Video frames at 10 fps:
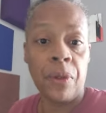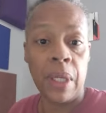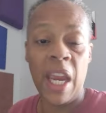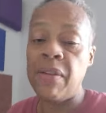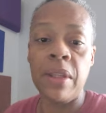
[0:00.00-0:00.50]

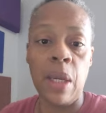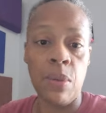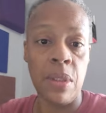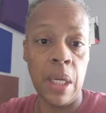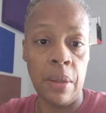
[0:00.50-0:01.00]
Okay, everything
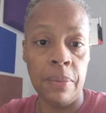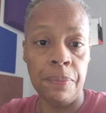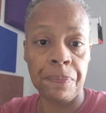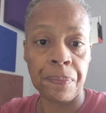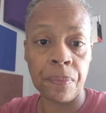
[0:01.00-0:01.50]
was there.
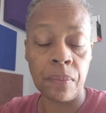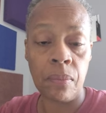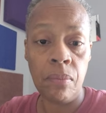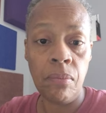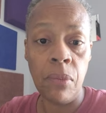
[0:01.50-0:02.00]

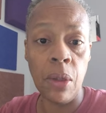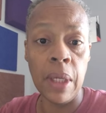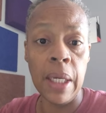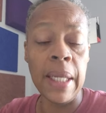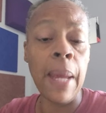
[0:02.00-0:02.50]

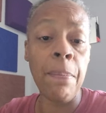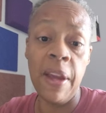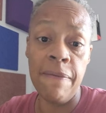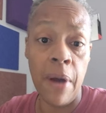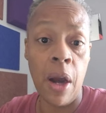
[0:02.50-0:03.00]
Okay, and that
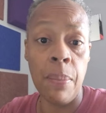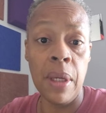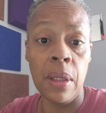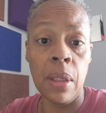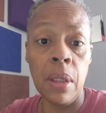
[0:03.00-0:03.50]

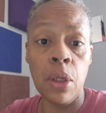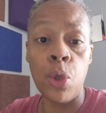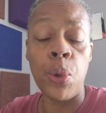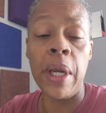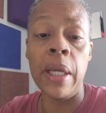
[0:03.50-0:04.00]
environment
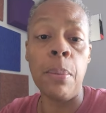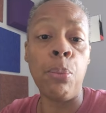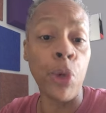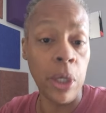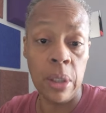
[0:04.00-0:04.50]

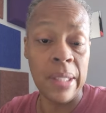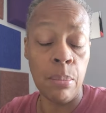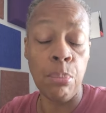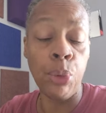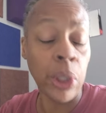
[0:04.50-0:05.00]
created
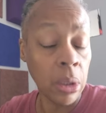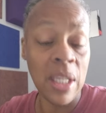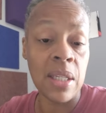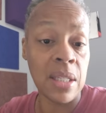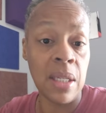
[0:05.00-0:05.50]

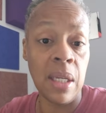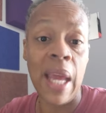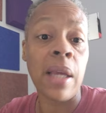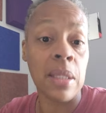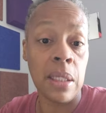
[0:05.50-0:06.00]
brilliancy
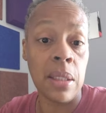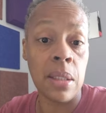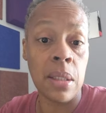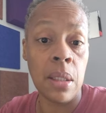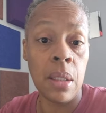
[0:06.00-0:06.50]
and
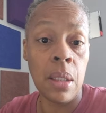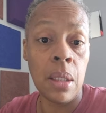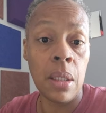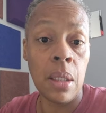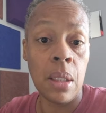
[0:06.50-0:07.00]
excellence.
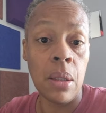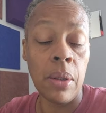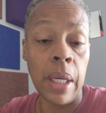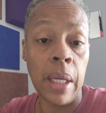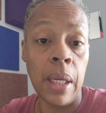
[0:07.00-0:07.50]

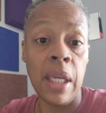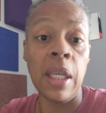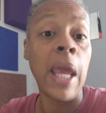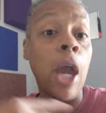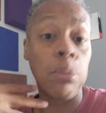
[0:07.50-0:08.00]
Okay,
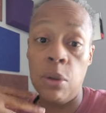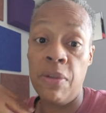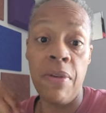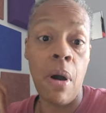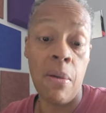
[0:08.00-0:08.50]
and it helped to
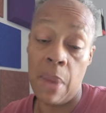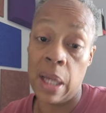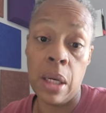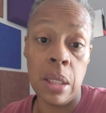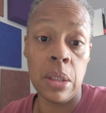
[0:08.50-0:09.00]
evolve
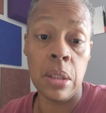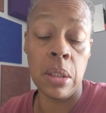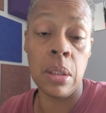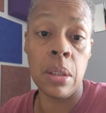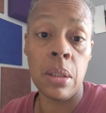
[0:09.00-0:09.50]
my
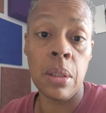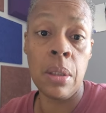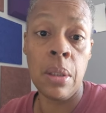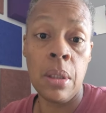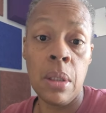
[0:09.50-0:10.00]
consciousness.
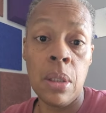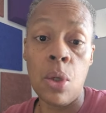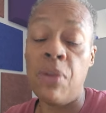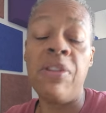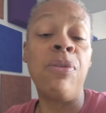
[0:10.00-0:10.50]

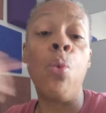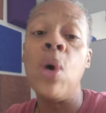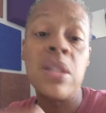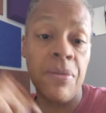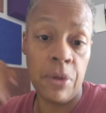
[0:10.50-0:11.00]
So if it
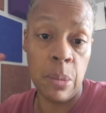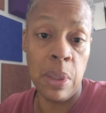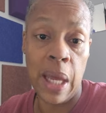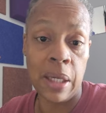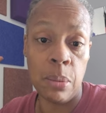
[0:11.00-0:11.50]
wasn't for the
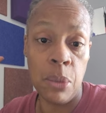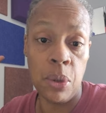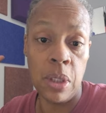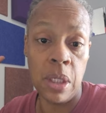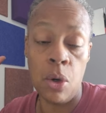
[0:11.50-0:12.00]
black
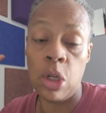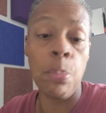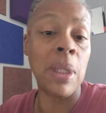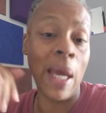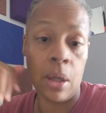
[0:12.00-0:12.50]
community or the
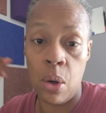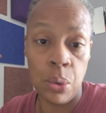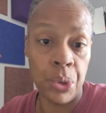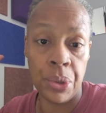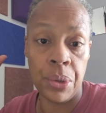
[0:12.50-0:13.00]
black
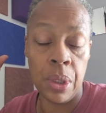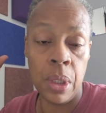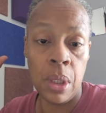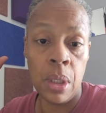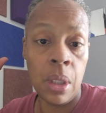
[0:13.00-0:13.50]
culture,
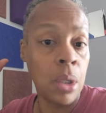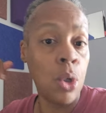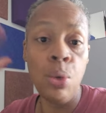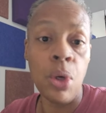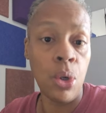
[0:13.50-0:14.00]

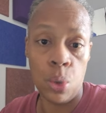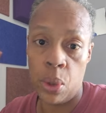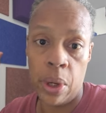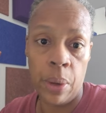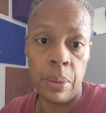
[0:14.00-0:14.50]
who knows
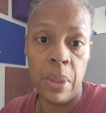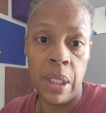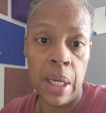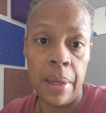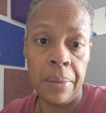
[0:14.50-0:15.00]
where I would
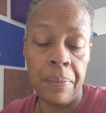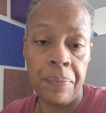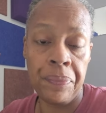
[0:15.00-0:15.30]
be now?